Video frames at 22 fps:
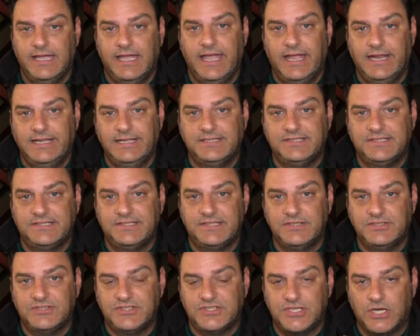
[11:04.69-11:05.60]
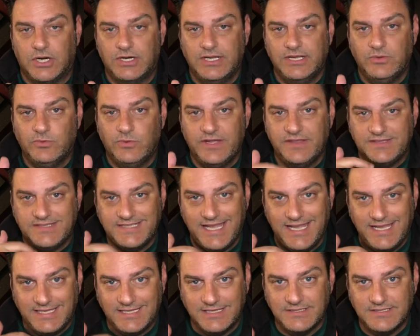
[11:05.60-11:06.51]
And it's starting with
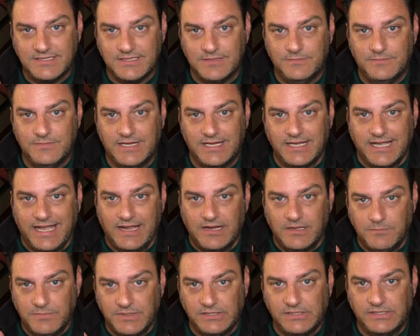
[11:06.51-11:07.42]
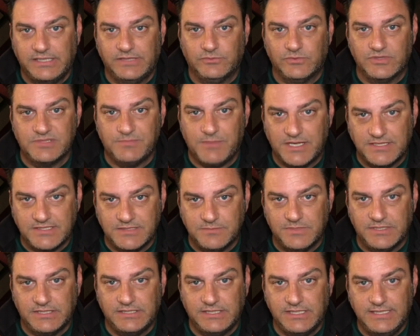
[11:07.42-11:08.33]
taking some accountability and
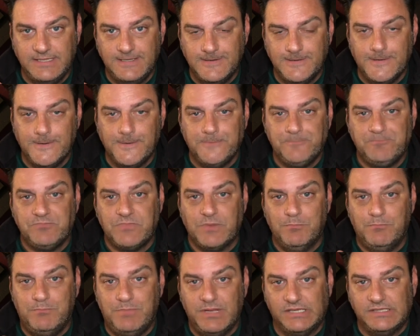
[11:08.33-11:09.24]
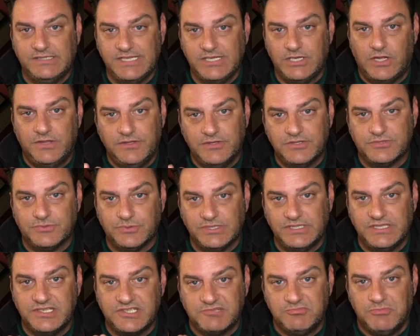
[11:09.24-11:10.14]
responsibility, building on those
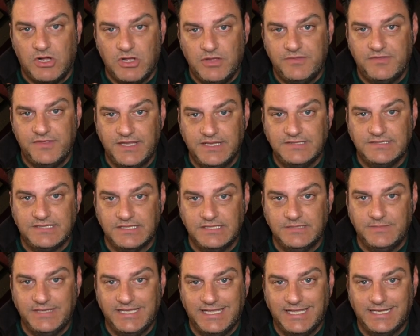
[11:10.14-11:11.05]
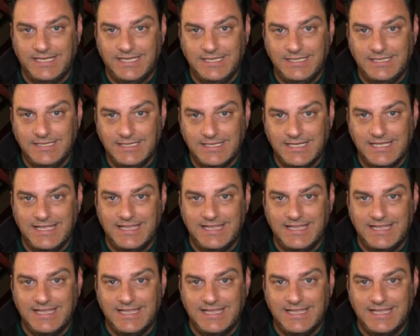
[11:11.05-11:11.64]
really small things in the beginning.